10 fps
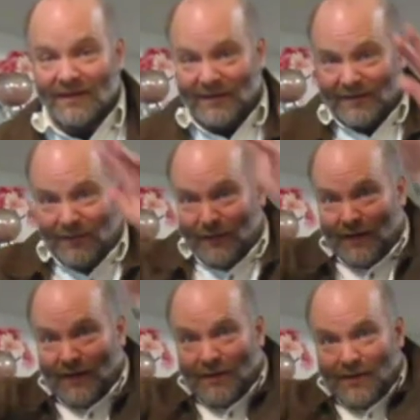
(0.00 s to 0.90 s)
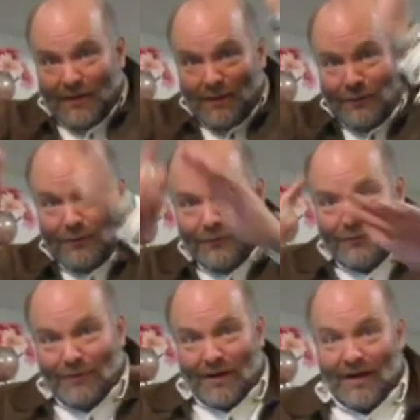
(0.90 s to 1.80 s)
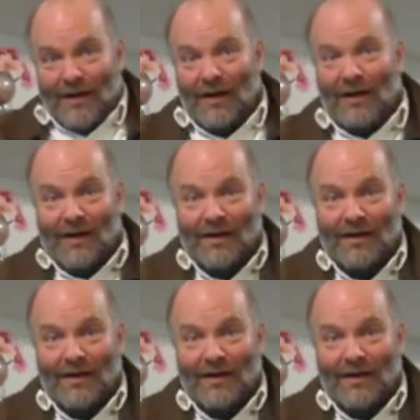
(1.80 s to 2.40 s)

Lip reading: And they were like, ooh ah,